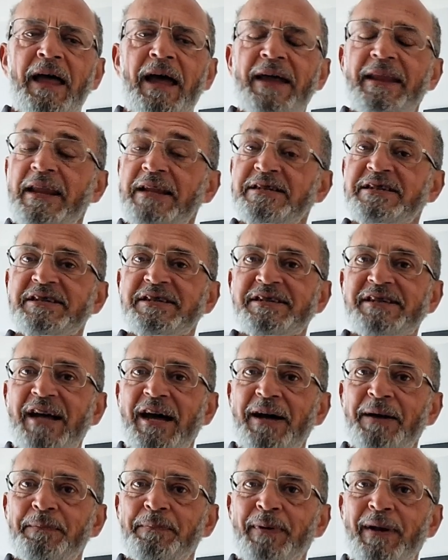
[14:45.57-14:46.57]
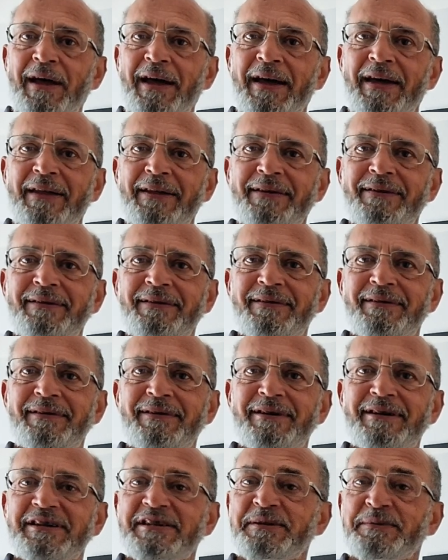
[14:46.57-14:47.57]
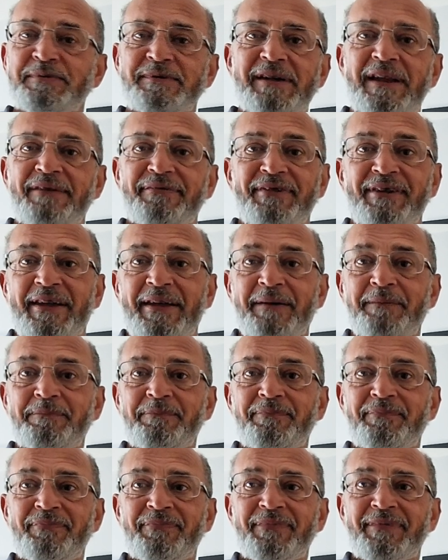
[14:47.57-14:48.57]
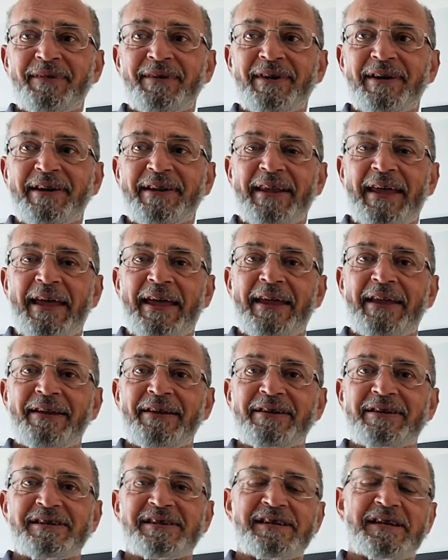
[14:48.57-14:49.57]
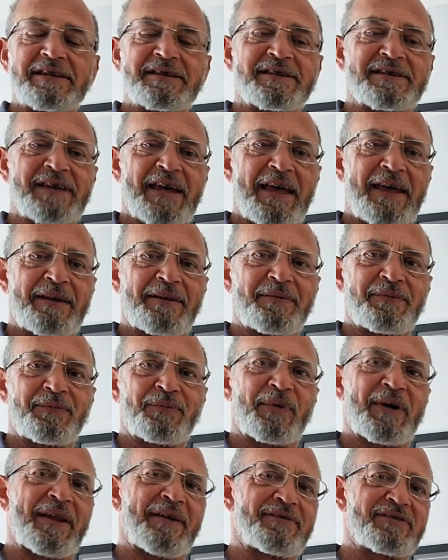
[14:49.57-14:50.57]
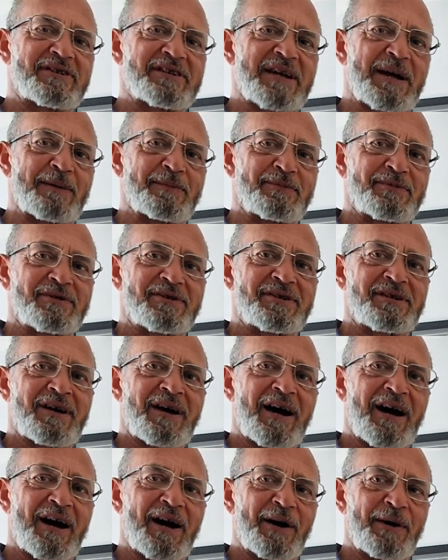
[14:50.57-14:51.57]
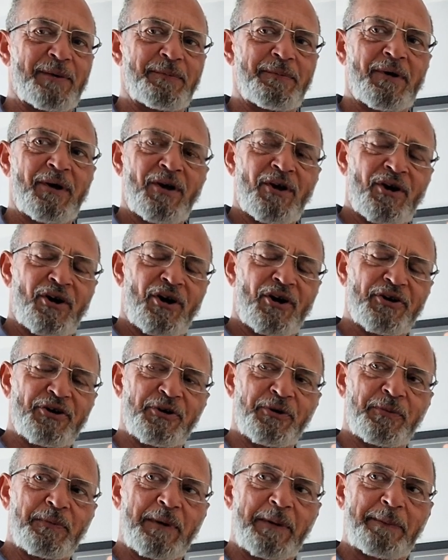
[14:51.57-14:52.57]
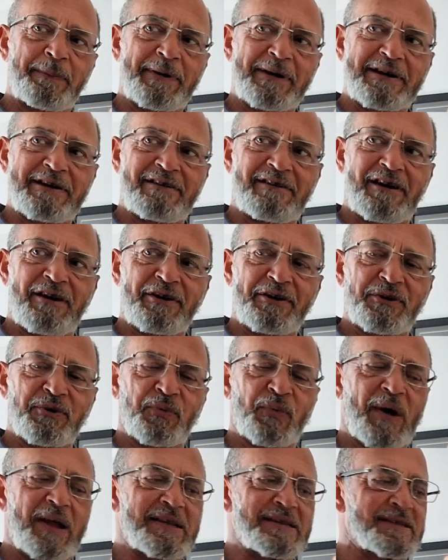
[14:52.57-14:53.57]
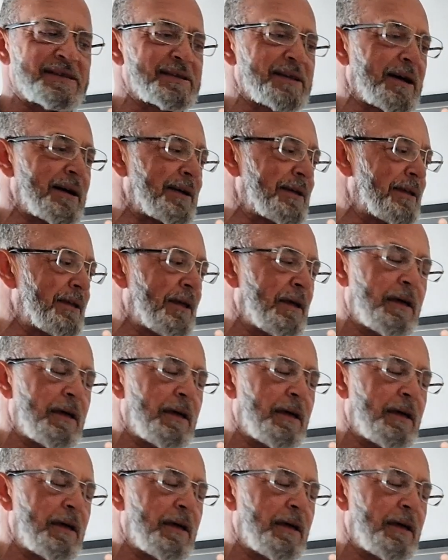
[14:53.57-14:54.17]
then she started playing and she was loving it. And then since then, whenever she comes home, I normally pick her up on a Wednesday.